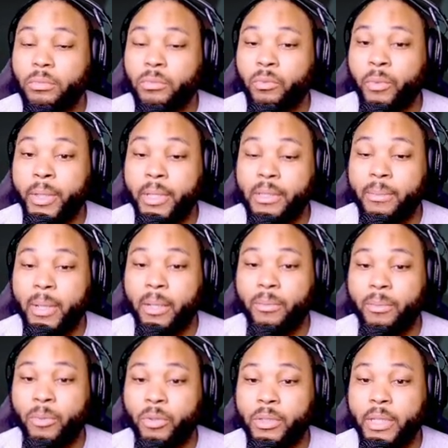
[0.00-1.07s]
We need somebody with
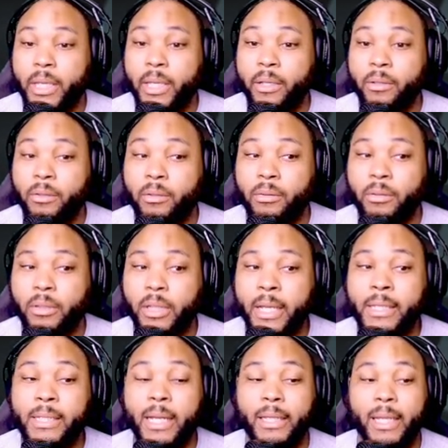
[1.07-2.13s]
more skill.
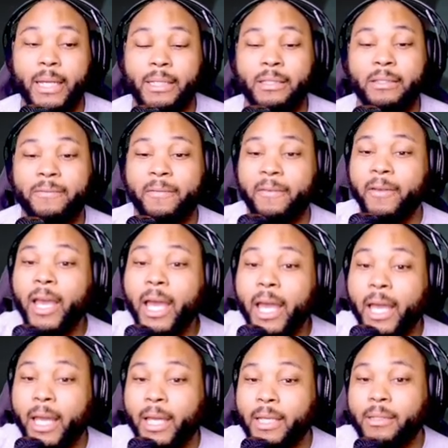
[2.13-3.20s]
He's not as
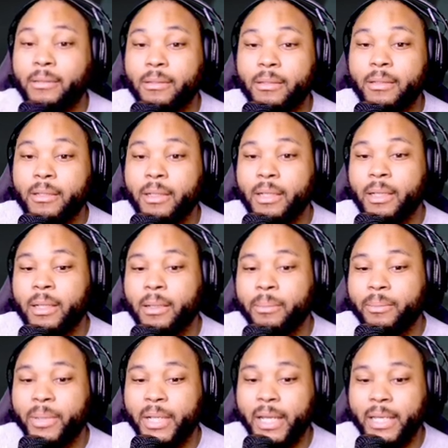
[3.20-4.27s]
fast,
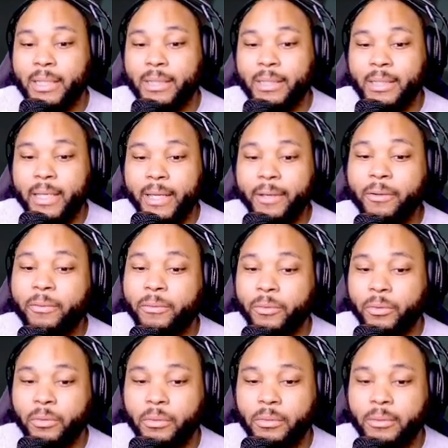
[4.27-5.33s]
but he's
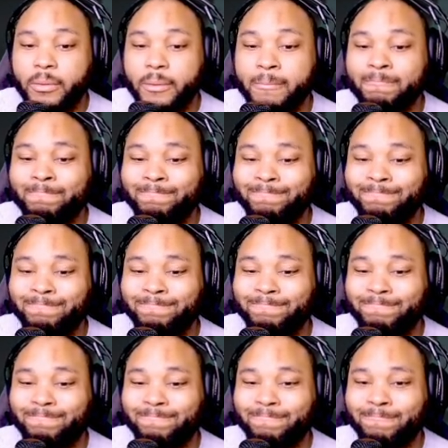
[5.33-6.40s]
skillful.
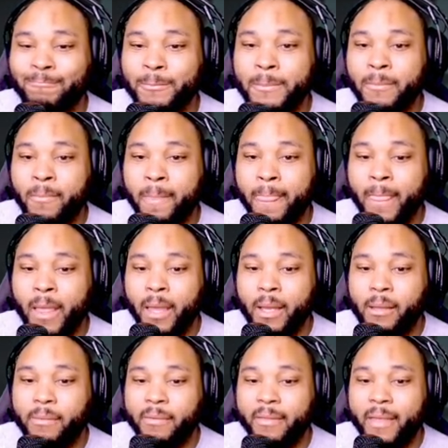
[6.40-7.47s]
Hmm.
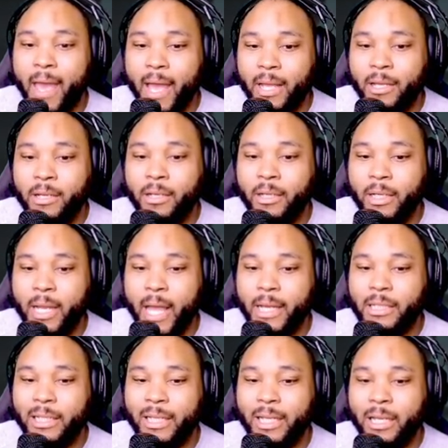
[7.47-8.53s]
That could
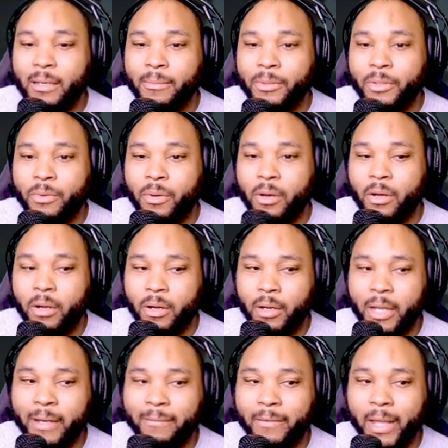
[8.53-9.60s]
actually come to our
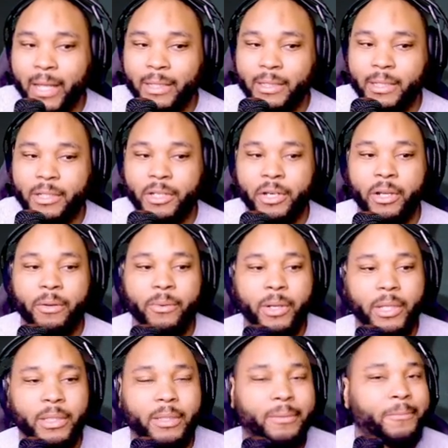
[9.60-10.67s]
advantage. You know
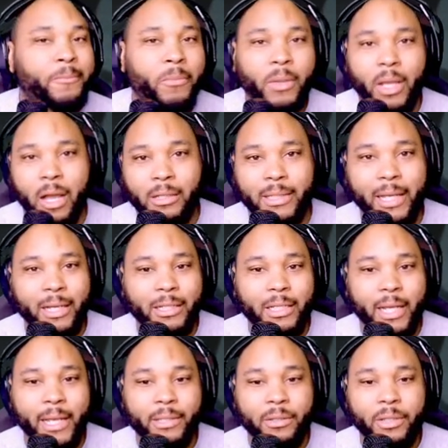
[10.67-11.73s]
what? I'll take a
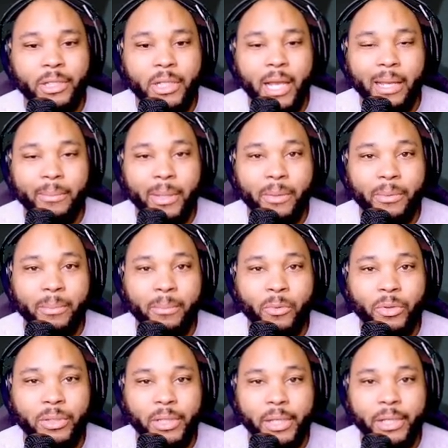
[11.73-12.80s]
chance on the Jackman with
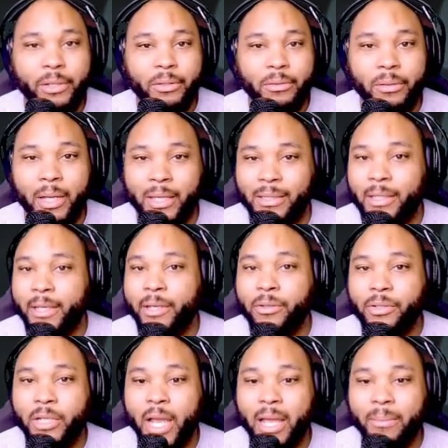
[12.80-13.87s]
more skill. A skilled
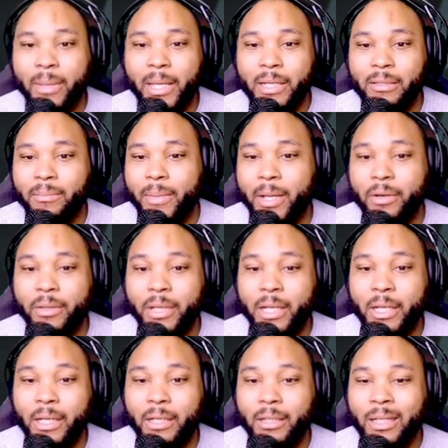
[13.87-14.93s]
Jackman is better than
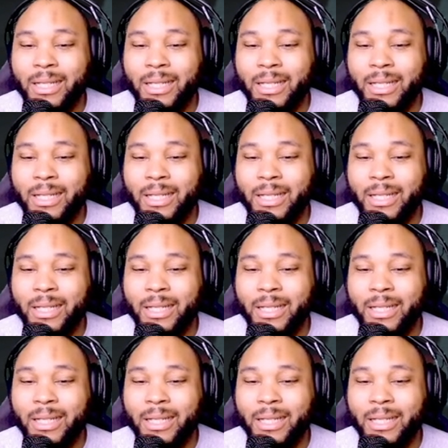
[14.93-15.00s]
an,